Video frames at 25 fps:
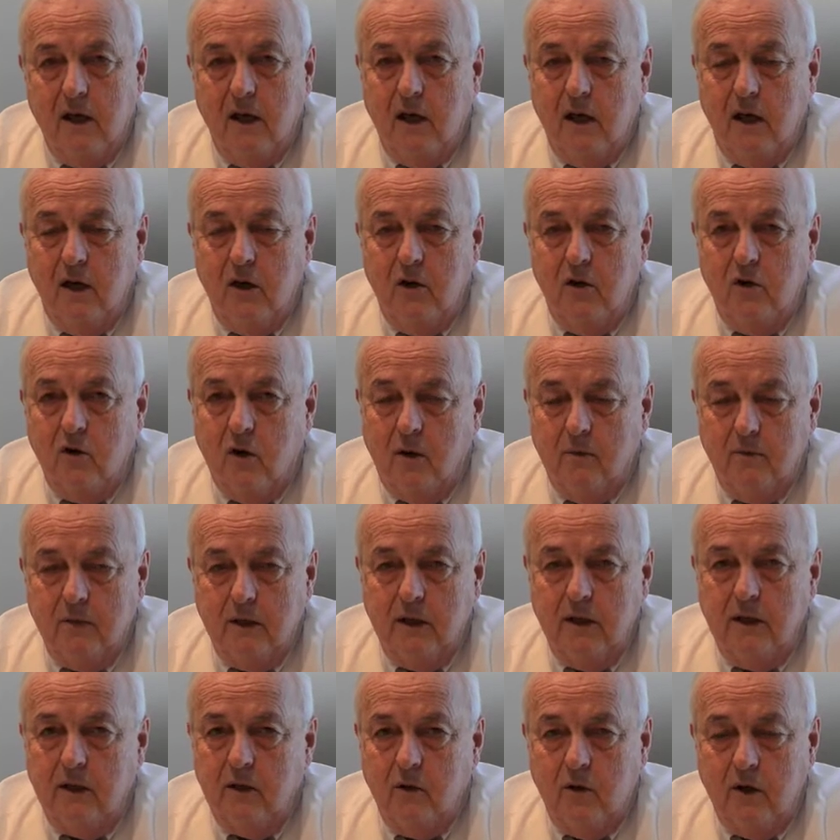And
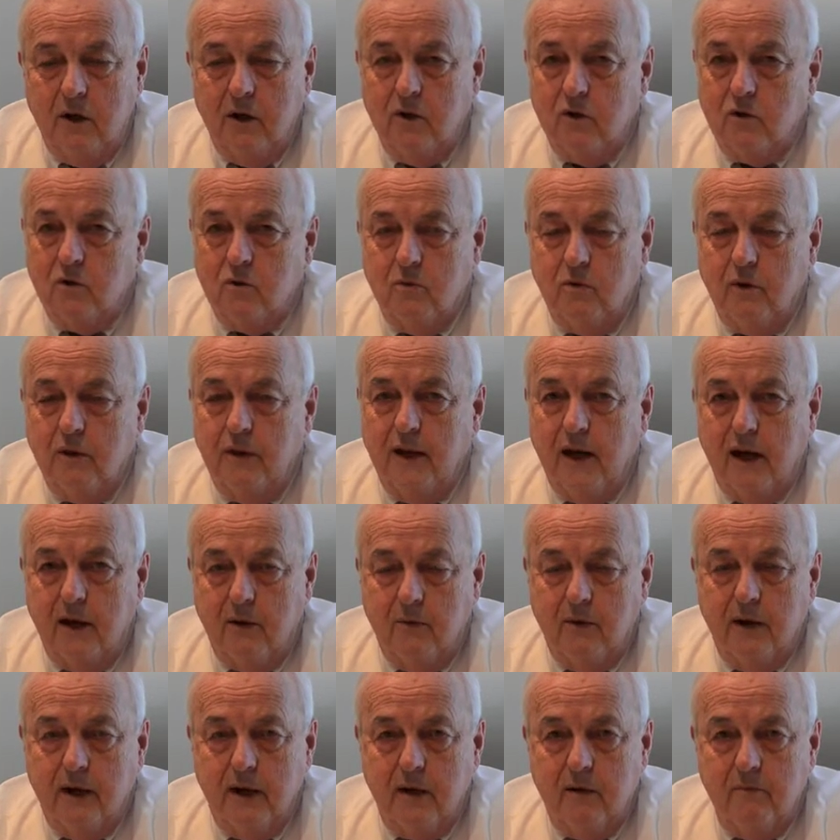normally lawyers will not
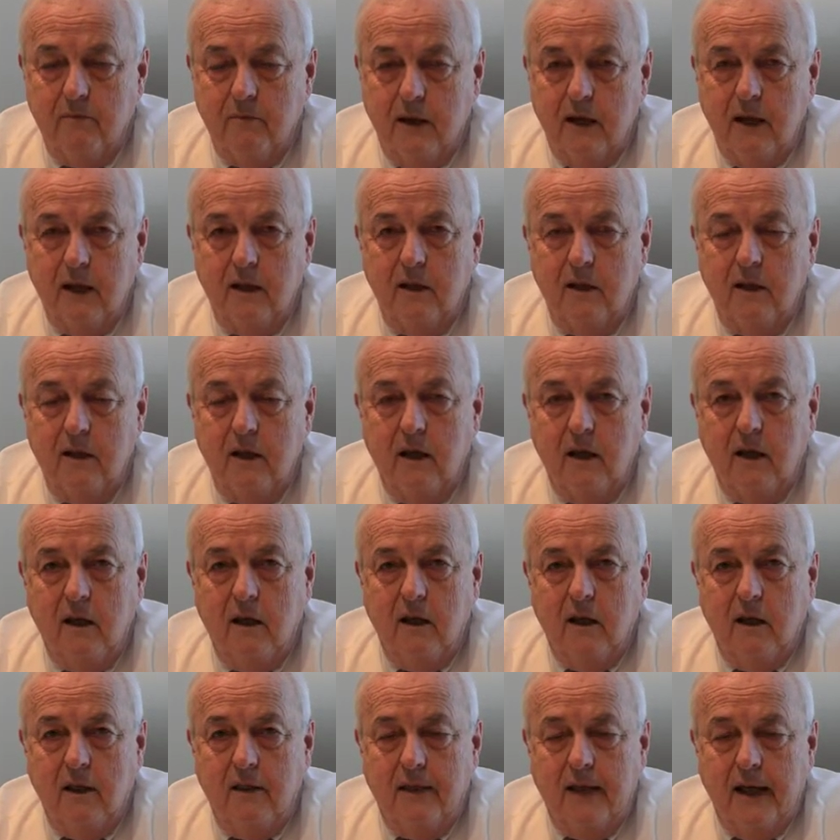recommend
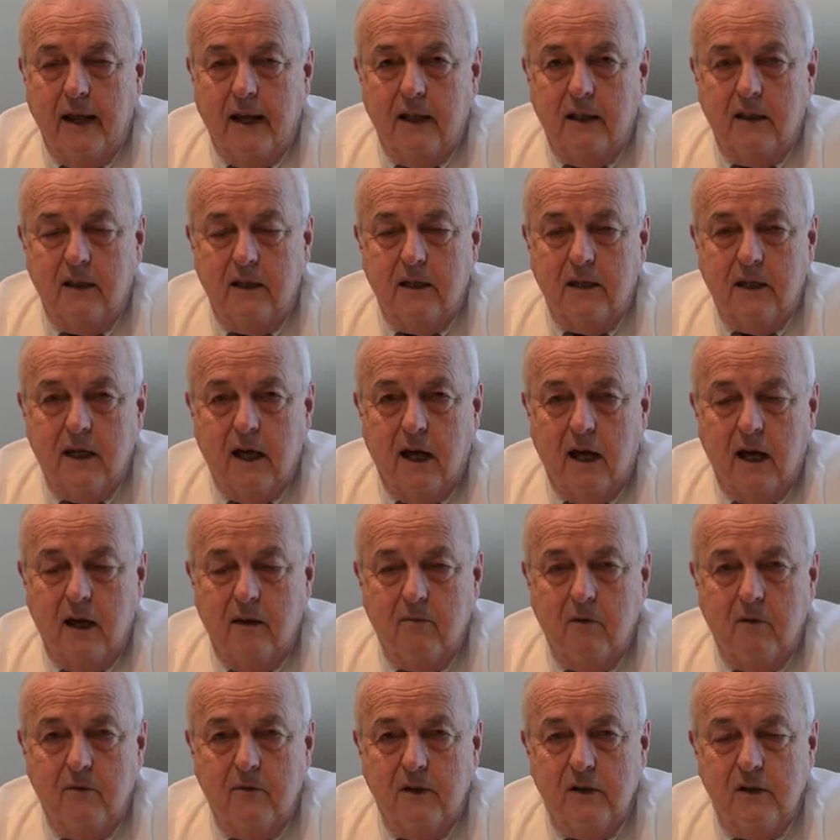that at the
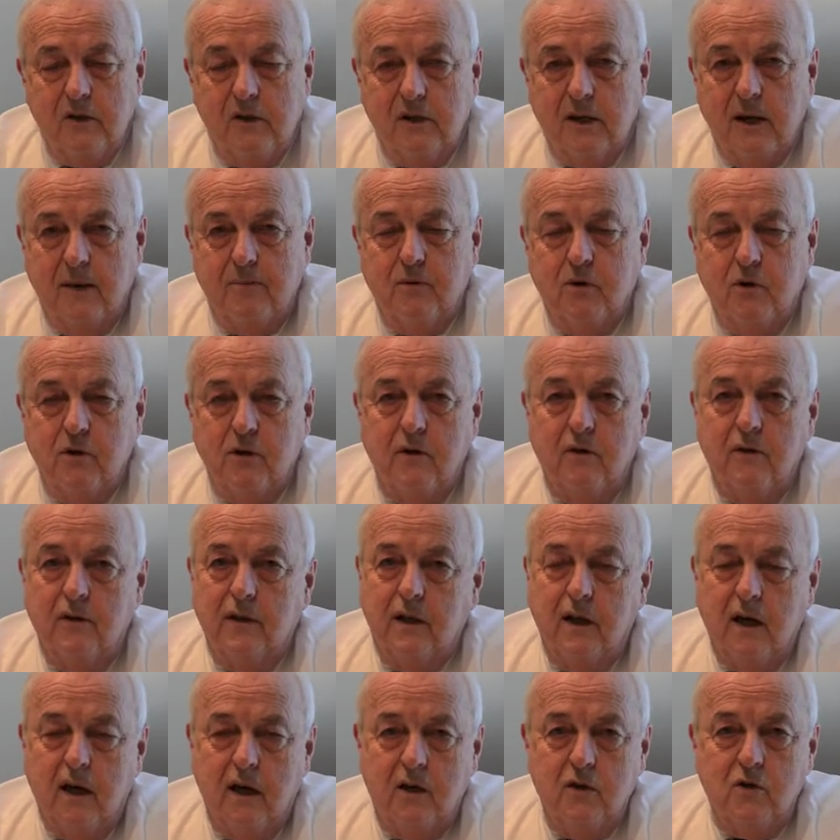time of inception of the
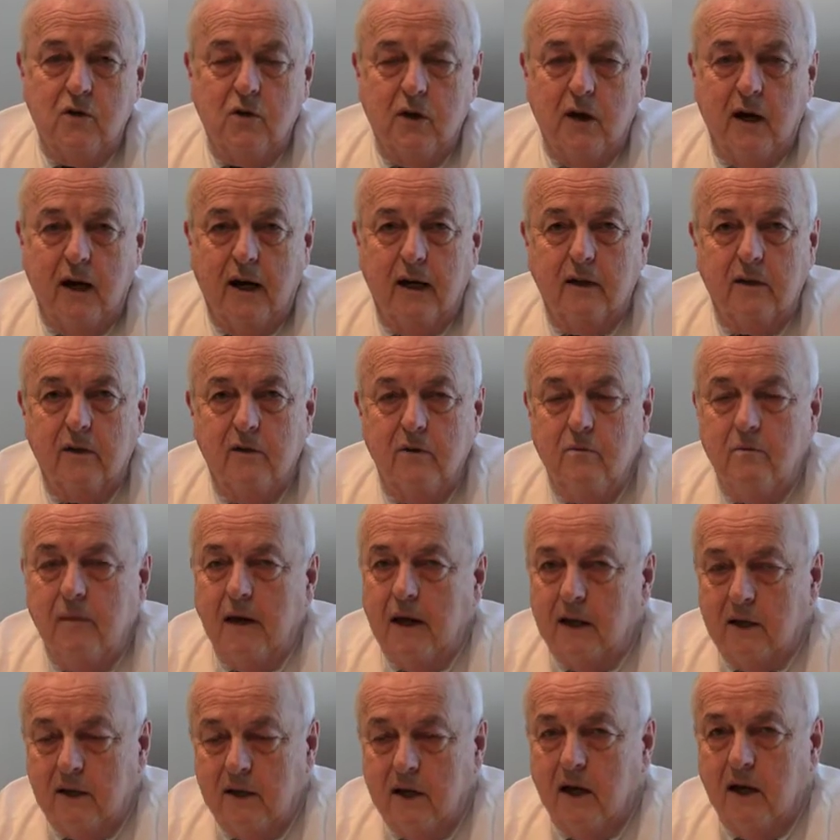contract you
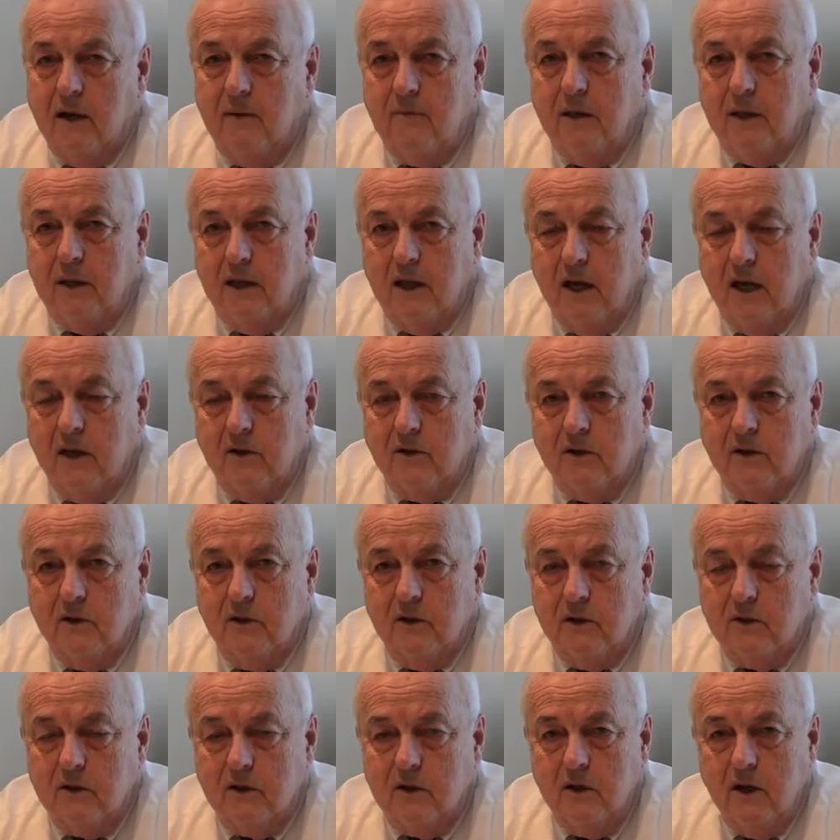make time of the
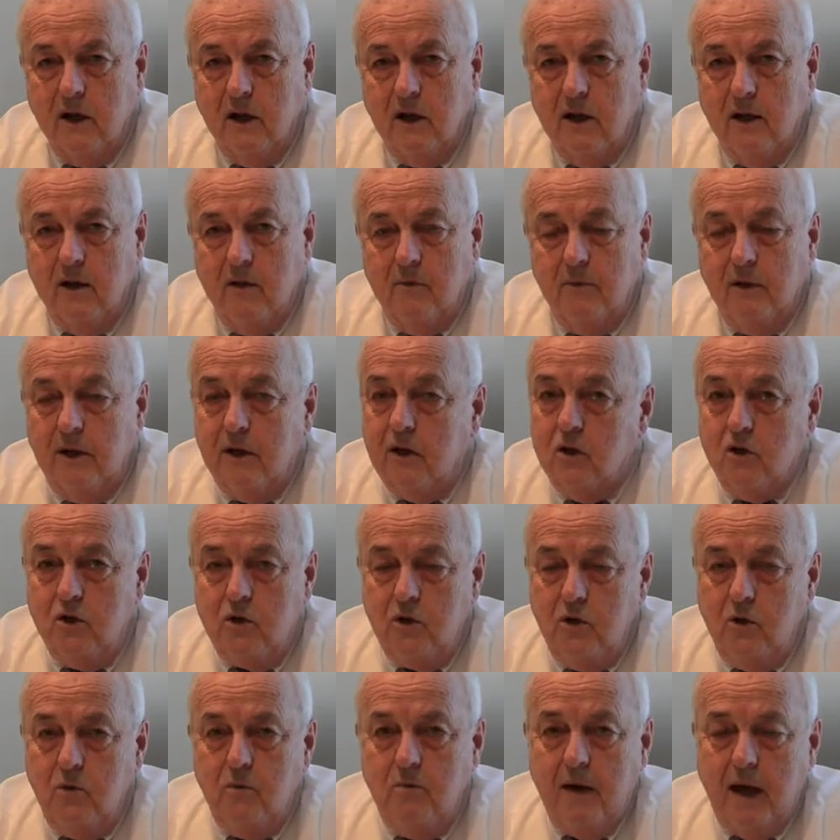essence, because
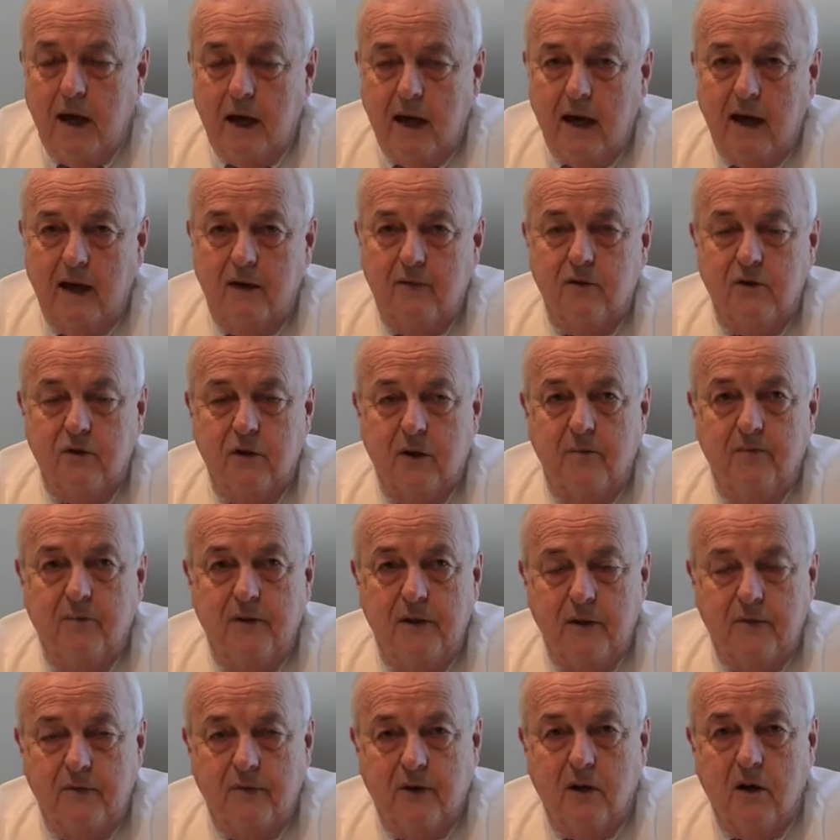you may have some
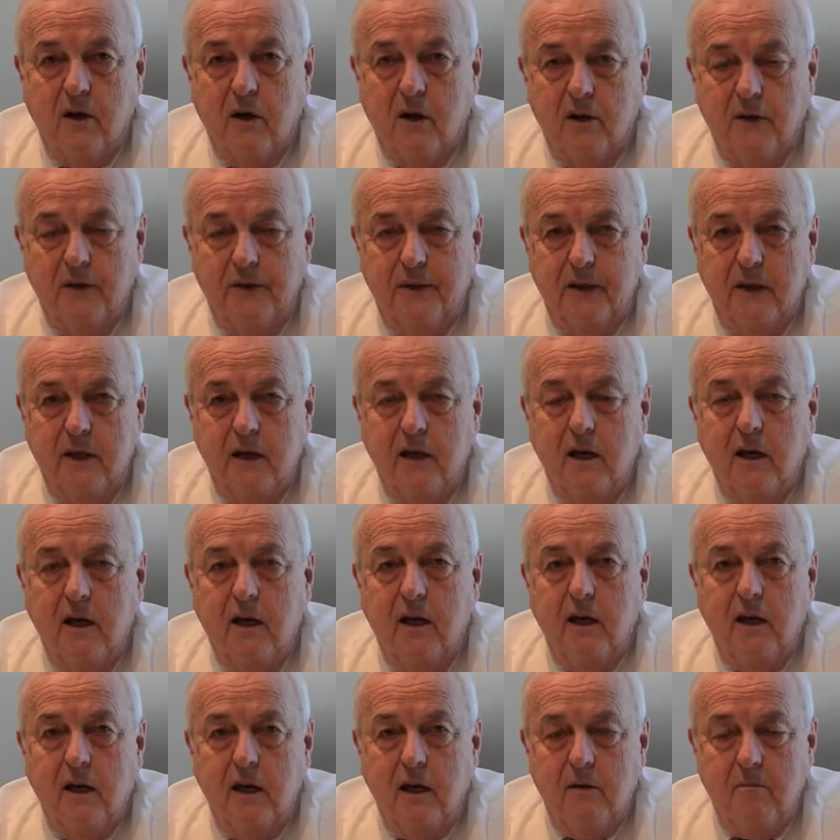difficulty
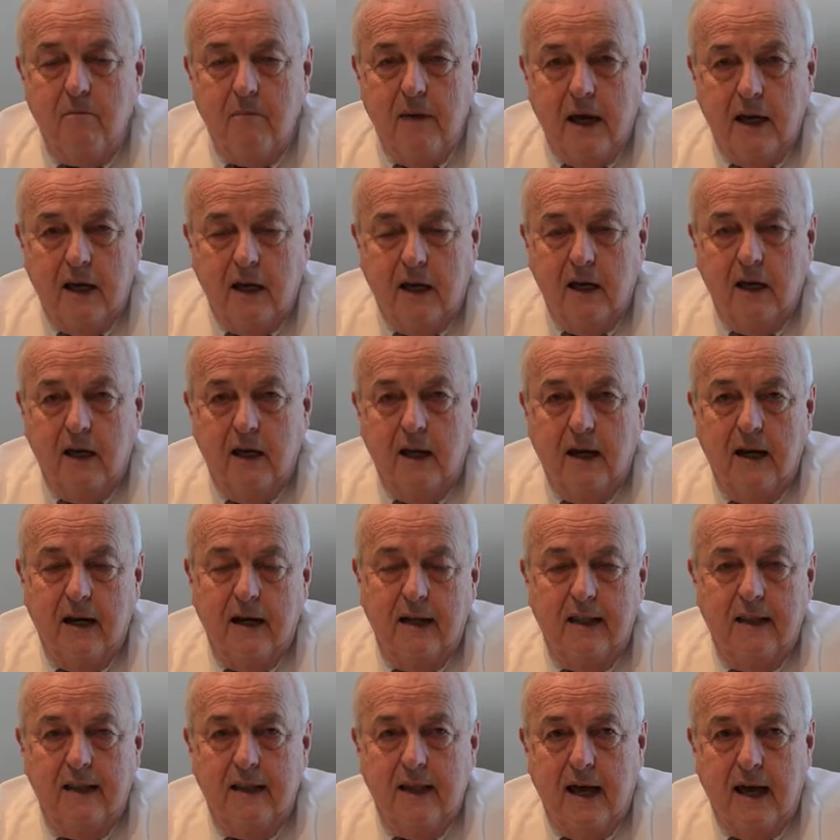in making it at
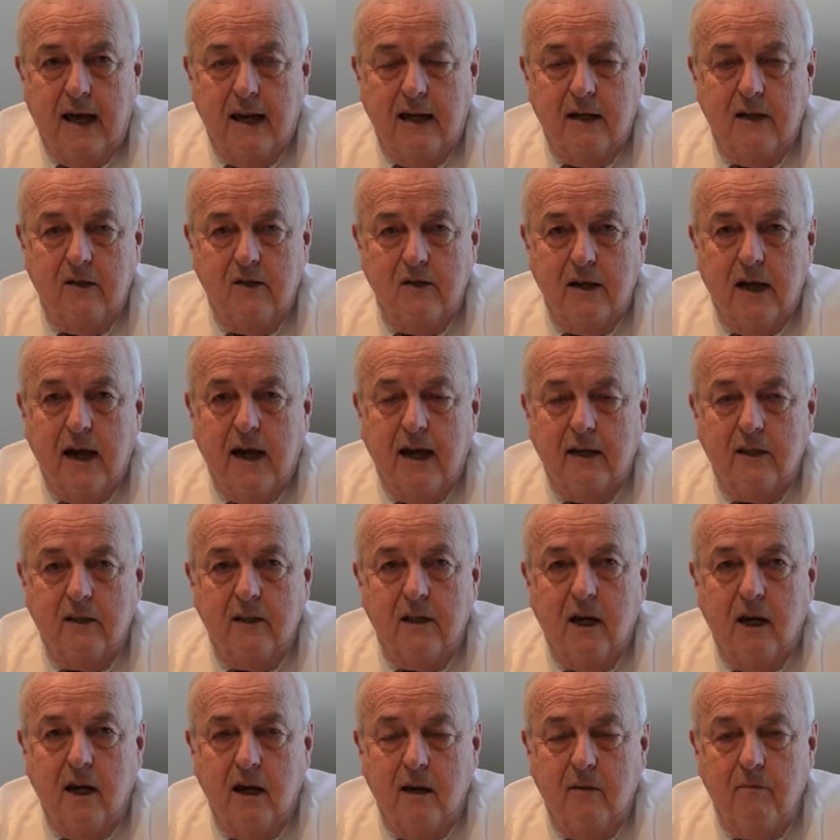that exact
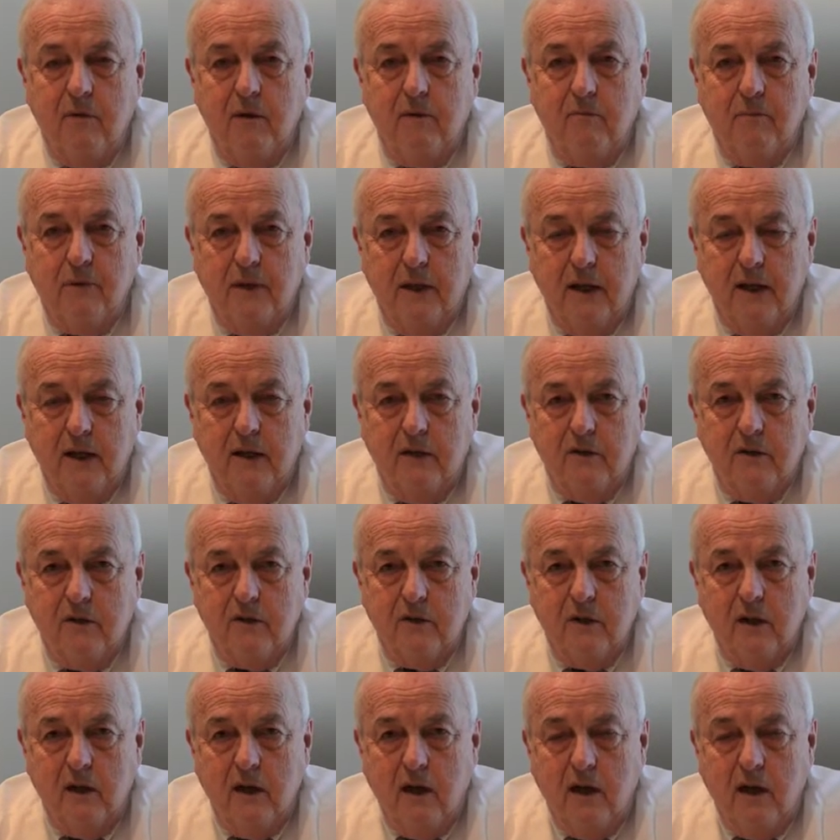time and place.